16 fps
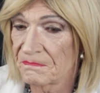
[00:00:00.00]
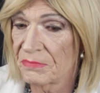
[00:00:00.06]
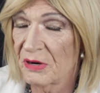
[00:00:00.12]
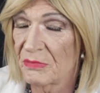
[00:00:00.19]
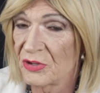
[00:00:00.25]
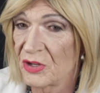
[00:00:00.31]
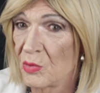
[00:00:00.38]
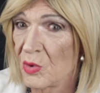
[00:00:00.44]

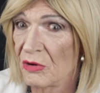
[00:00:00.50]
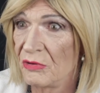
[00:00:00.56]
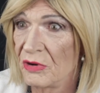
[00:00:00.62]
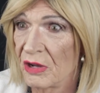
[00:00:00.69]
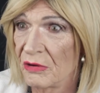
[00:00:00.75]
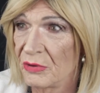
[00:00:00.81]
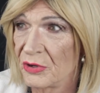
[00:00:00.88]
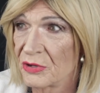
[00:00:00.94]
Perhaps he won't
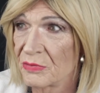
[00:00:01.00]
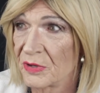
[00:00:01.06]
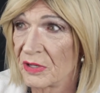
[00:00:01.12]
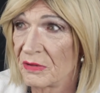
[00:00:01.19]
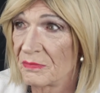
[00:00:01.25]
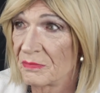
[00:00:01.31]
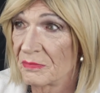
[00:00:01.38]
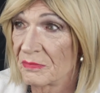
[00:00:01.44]
notice
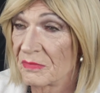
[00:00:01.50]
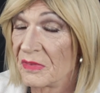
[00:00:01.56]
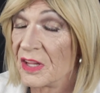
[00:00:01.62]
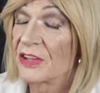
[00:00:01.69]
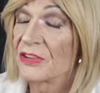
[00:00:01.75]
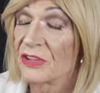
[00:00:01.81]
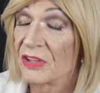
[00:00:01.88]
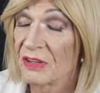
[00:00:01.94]
me.
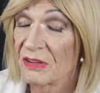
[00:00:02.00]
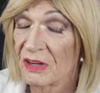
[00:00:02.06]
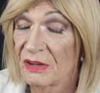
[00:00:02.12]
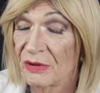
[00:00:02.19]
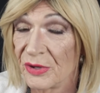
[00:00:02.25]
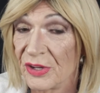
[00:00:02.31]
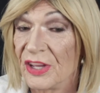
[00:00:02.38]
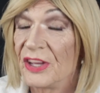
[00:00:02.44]
Next thing I
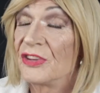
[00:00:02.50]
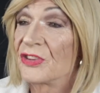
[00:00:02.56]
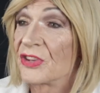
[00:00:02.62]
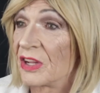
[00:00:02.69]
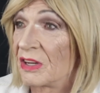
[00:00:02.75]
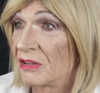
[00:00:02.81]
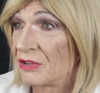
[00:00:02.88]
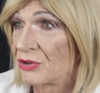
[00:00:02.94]
know, he's
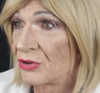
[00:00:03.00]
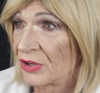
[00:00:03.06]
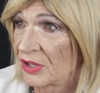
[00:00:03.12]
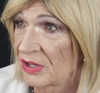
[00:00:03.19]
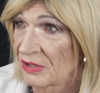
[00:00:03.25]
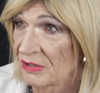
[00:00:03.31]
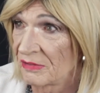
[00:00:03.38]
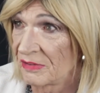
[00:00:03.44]
sent a
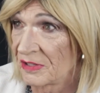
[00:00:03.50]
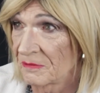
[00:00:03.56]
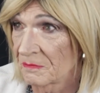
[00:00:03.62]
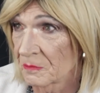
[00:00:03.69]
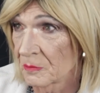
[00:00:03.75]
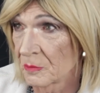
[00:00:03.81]
drink over.